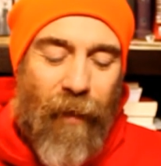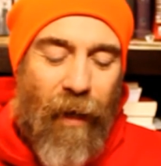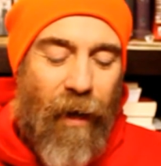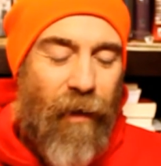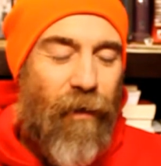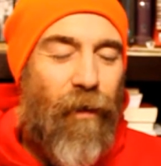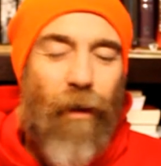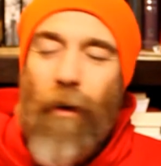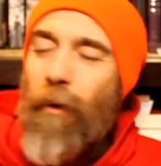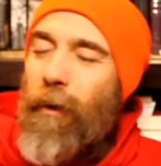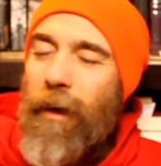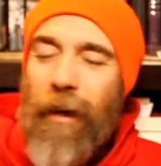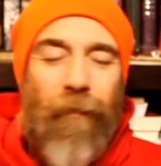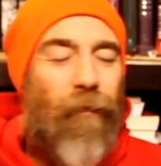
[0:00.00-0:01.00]
and no
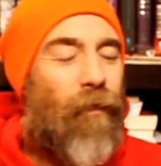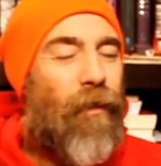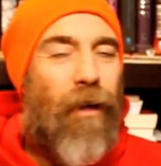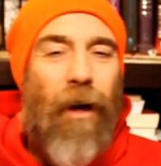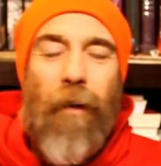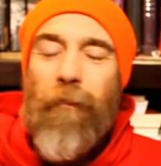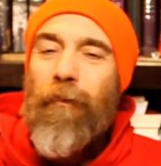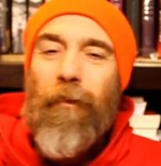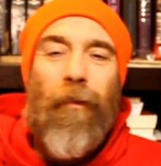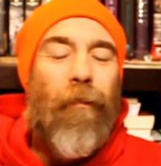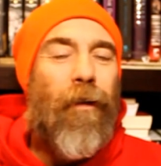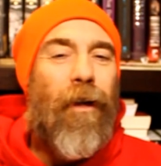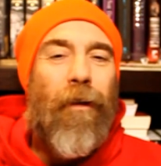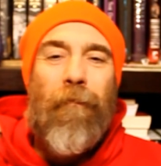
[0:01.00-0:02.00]
evil comes from
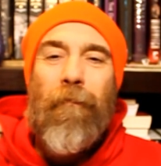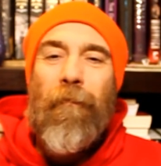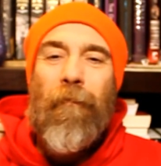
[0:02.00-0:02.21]
Him